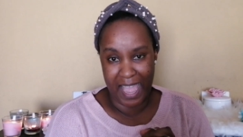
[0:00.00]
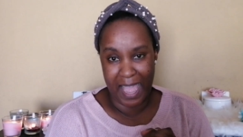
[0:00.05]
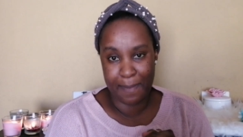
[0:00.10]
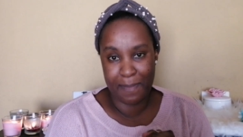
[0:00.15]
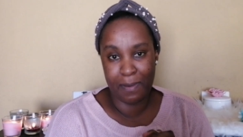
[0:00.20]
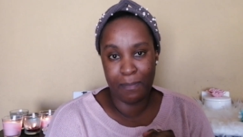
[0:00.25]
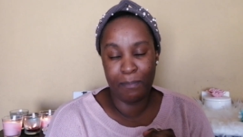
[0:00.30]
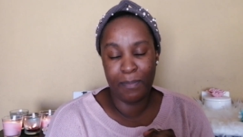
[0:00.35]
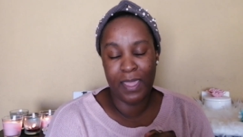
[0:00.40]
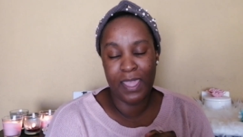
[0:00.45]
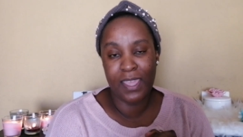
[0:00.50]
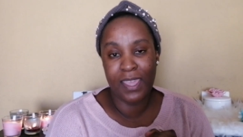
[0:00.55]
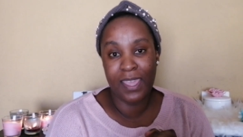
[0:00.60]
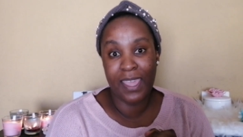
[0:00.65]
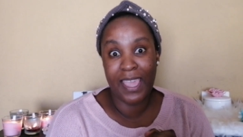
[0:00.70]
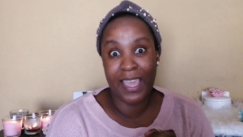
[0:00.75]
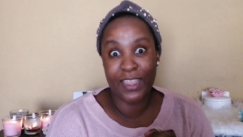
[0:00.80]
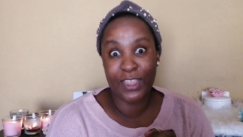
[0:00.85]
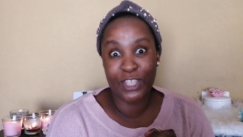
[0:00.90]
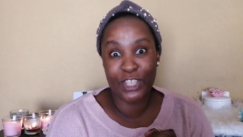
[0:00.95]
and
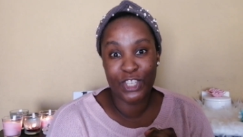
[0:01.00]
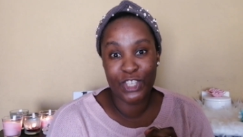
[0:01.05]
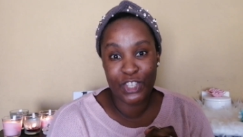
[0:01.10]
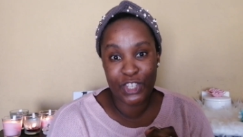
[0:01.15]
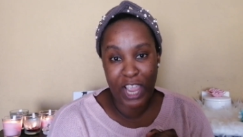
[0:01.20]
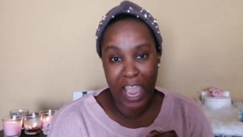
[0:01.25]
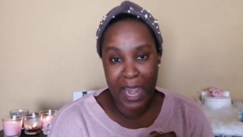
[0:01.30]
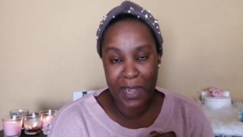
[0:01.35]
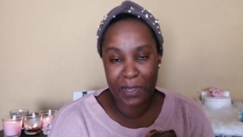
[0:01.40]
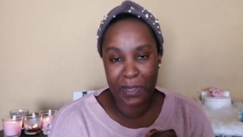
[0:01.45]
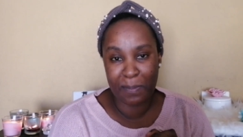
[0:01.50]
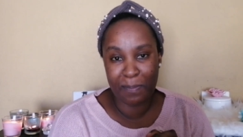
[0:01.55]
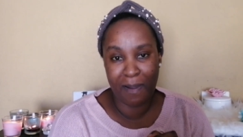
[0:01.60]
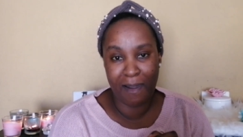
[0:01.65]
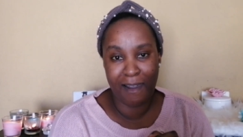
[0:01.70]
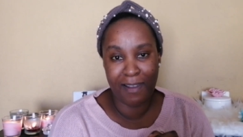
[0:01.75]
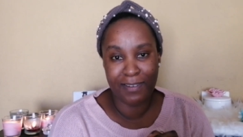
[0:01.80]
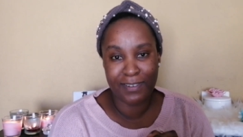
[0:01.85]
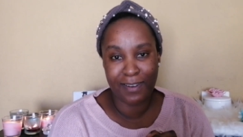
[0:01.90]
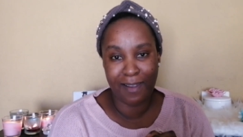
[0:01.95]
making this channel
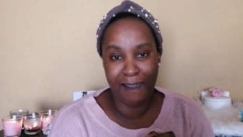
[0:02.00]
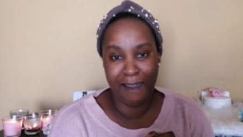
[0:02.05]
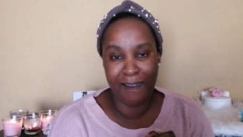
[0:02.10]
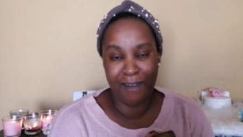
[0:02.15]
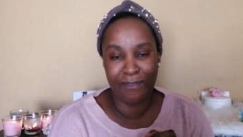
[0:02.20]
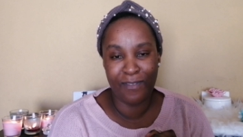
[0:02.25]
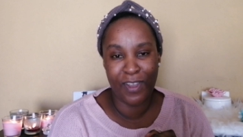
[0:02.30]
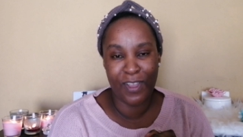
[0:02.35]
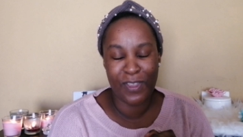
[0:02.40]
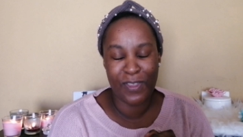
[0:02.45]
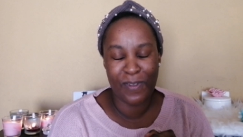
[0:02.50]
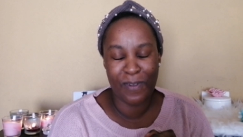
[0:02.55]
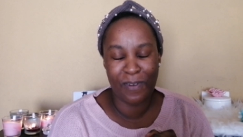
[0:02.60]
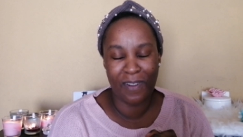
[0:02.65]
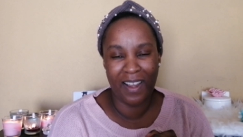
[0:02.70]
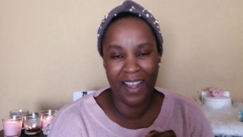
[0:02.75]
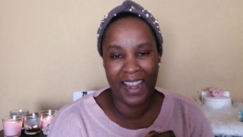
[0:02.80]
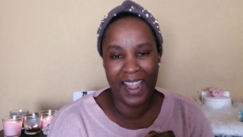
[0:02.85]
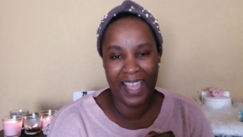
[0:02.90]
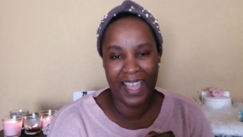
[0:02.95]
part of
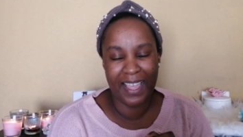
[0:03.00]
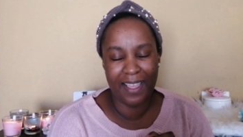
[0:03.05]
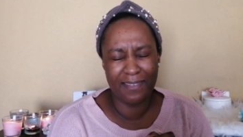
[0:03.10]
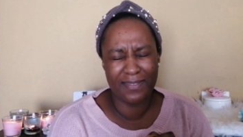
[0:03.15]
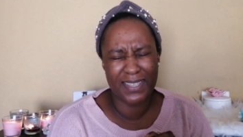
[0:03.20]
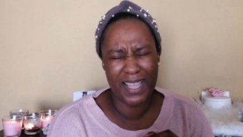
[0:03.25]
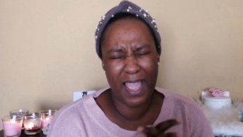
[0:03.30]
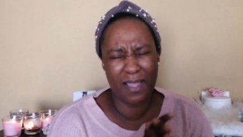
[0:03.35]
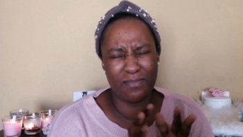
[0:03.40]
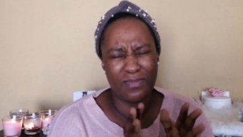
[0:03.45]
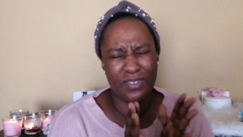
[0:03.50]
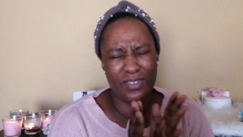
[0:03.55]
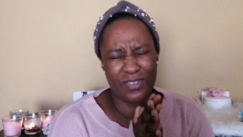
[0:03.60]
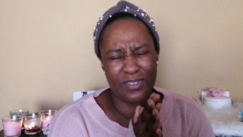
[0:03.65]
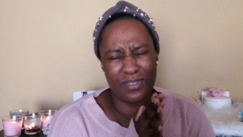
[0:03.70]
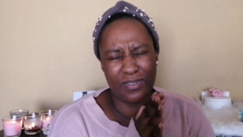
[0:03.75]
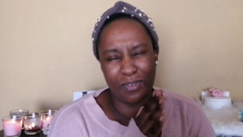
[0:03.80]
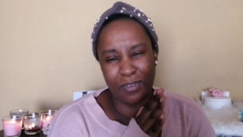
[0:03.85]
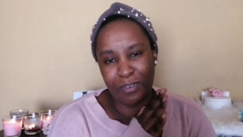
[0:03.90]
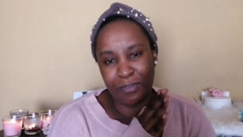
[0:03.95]
your lives. I'm
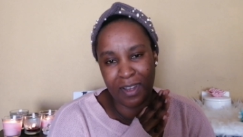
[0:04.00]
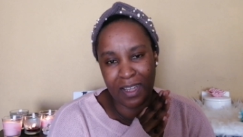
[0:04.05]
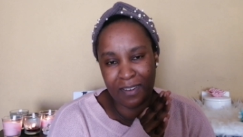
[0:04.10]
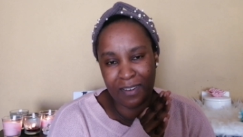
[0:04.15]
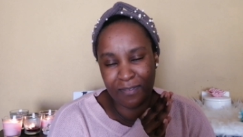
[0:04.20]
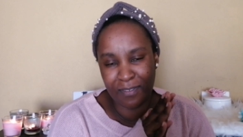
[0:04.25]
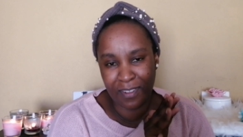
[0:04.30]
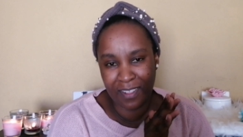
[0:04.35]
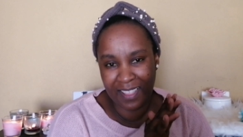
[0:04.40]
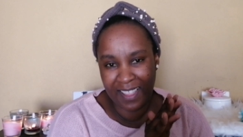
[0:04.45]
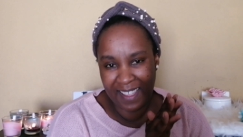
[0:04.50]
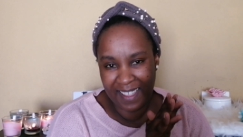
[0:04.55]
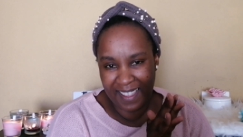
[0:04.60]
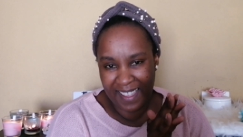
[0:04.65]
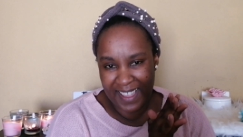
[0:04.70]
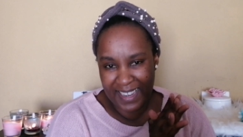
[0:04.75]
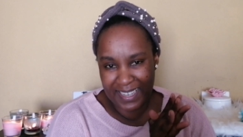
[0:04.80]
so grateful.